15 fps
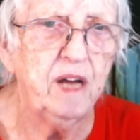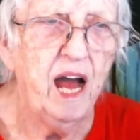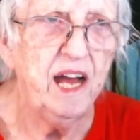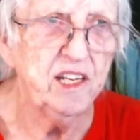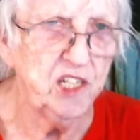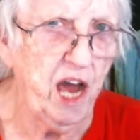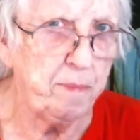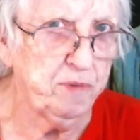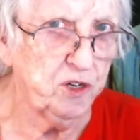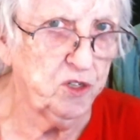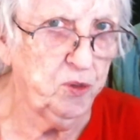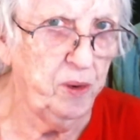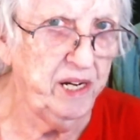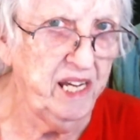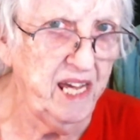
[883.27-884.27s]
Chapter
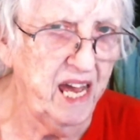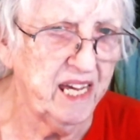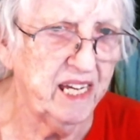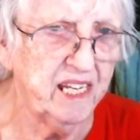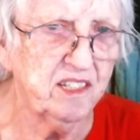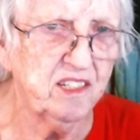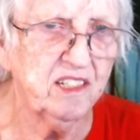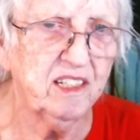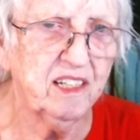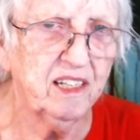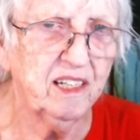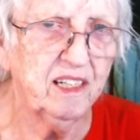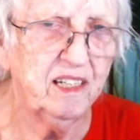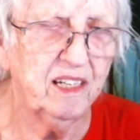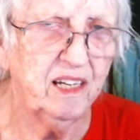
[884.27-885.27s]
28,
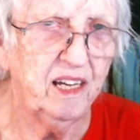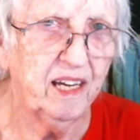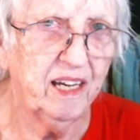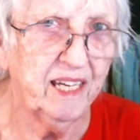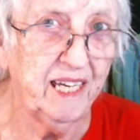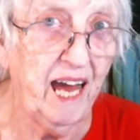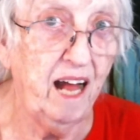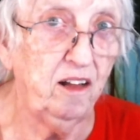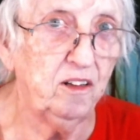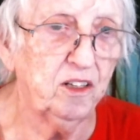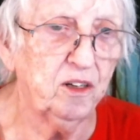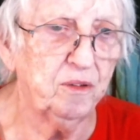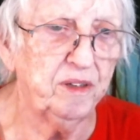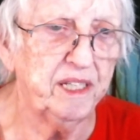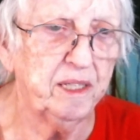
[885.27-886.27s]

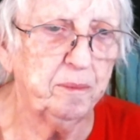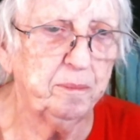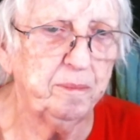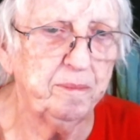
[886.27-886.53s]
Calgary.